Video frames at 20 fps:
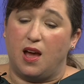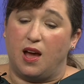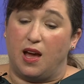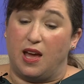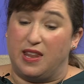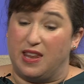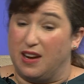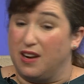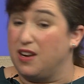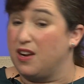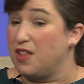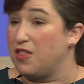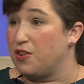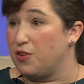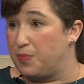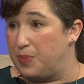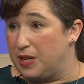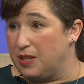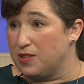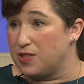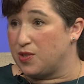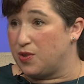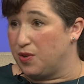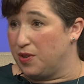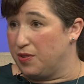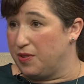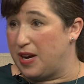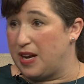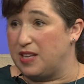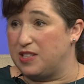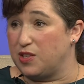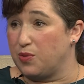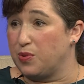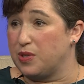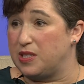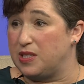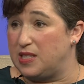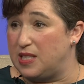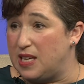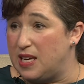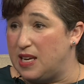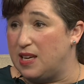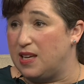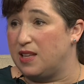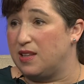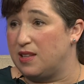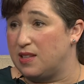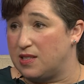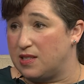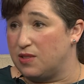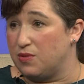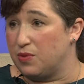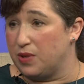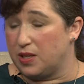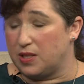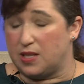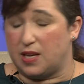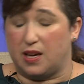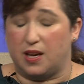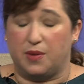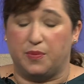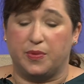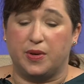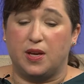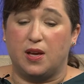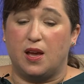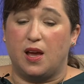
And then another appeals court, right? So we're seeing this in real time.